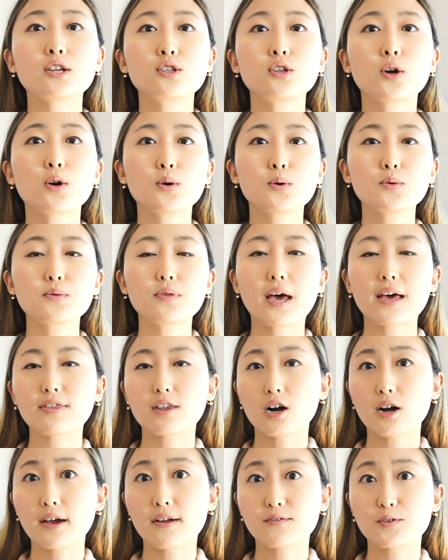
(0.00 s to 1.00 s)
know that
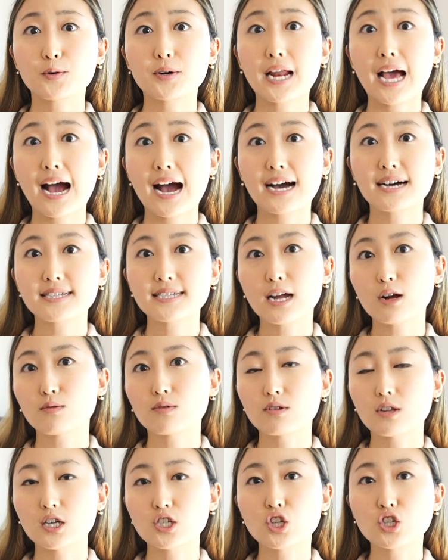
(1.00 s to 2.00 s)
not everyone has that
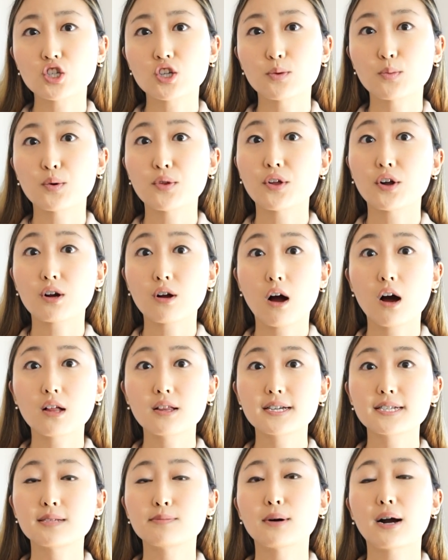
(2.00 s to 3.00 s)
relationship with their
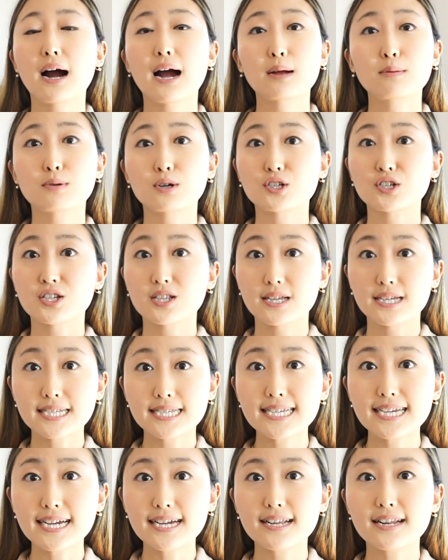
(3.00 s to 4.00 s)
colleagues, but I personally
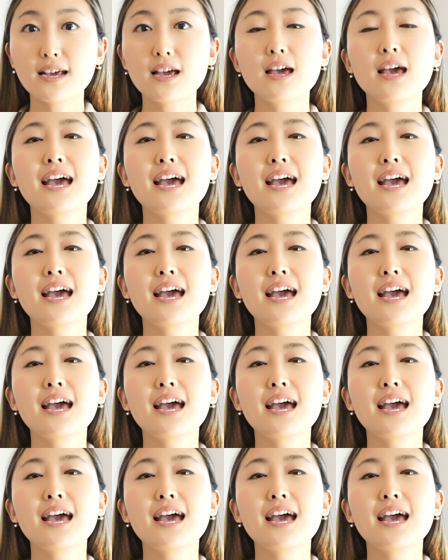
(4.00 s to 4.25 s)
did.